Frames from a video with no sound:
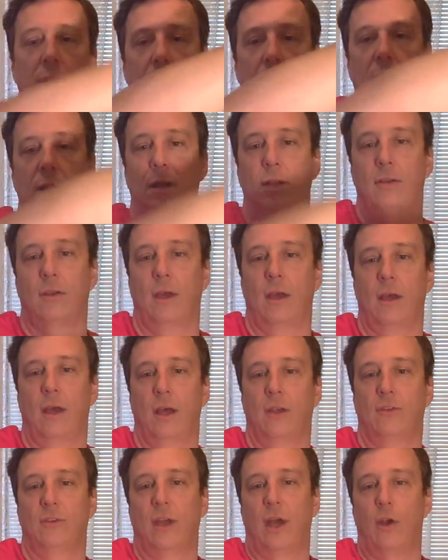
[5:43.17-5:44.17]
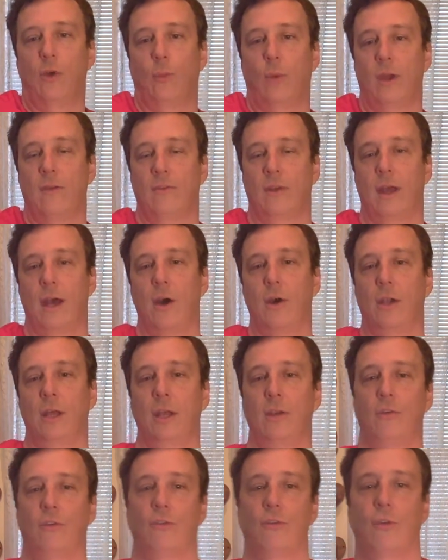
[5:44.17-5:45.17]
that's a sound wave and how it
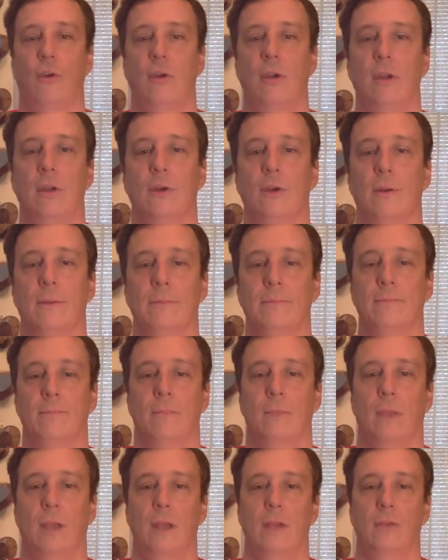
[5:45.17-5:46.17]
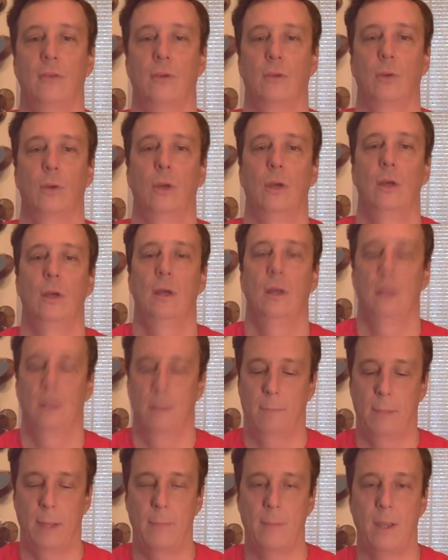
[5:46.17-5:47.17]
enters our ear. Okay, so
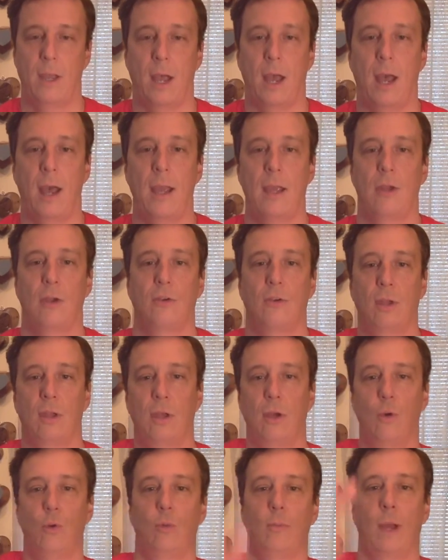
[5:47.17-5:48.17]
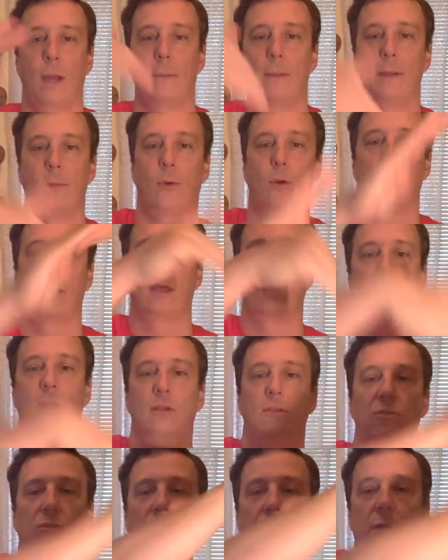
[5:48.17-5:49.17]
maybe a higher tone might be more like
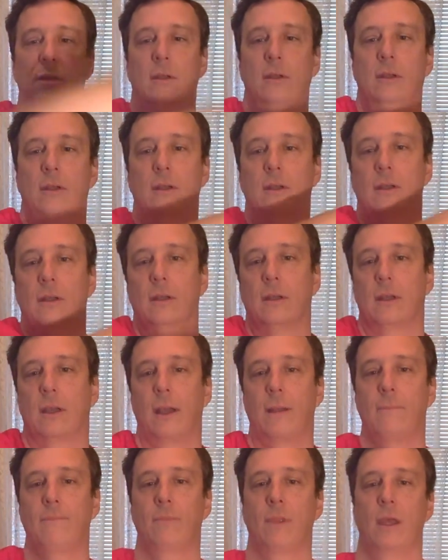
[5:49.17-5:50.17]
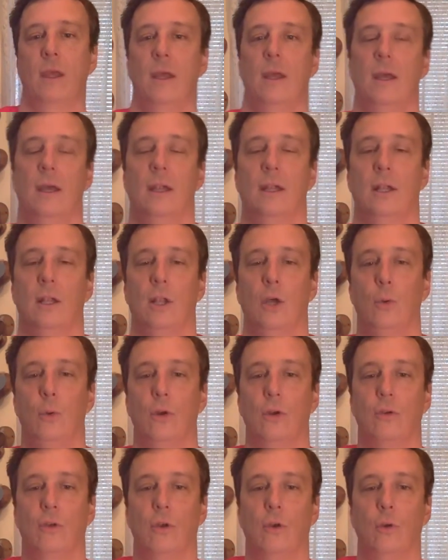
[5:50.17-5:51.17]
this. Okay, and a
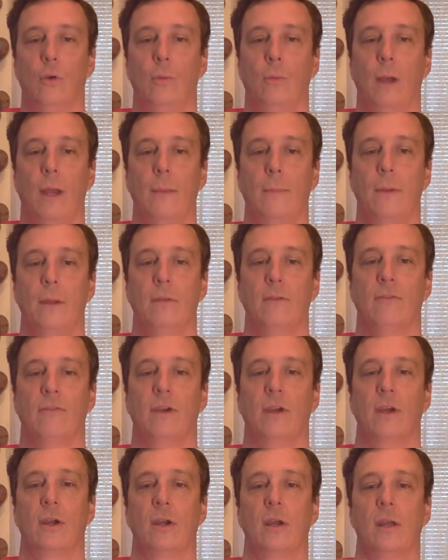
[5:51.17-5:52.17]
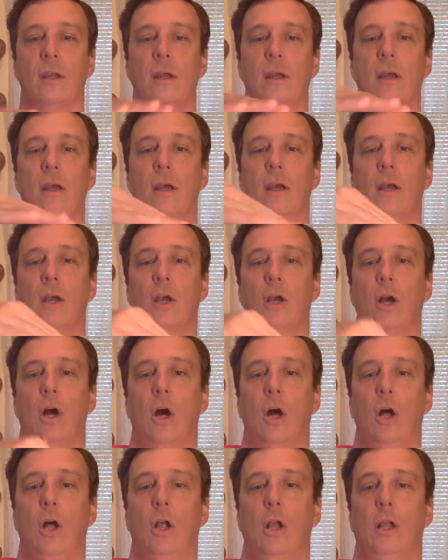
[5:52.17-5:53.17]
lower tone might be very
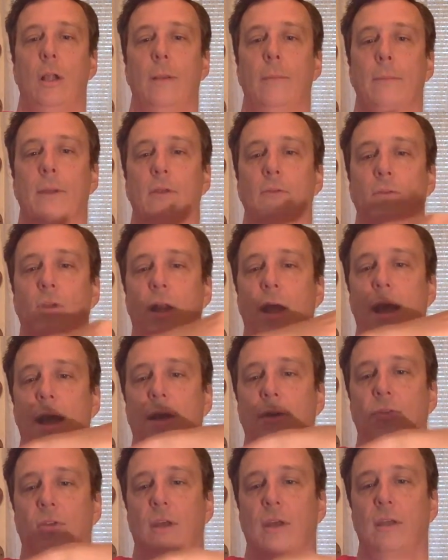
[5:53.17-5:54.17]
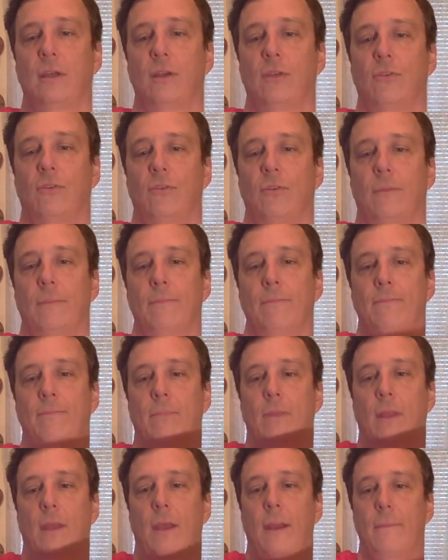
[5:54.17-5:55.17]
calm and relaxed like this.
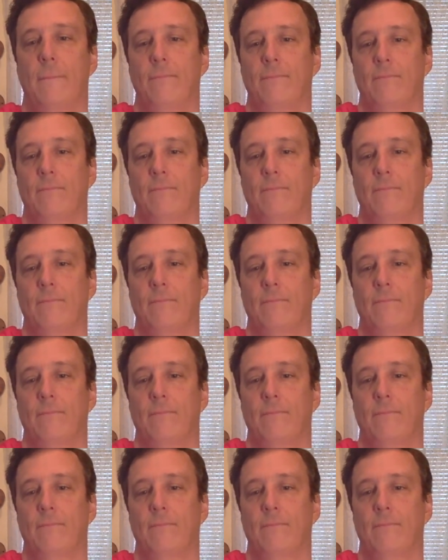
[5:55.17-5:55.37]
Okay,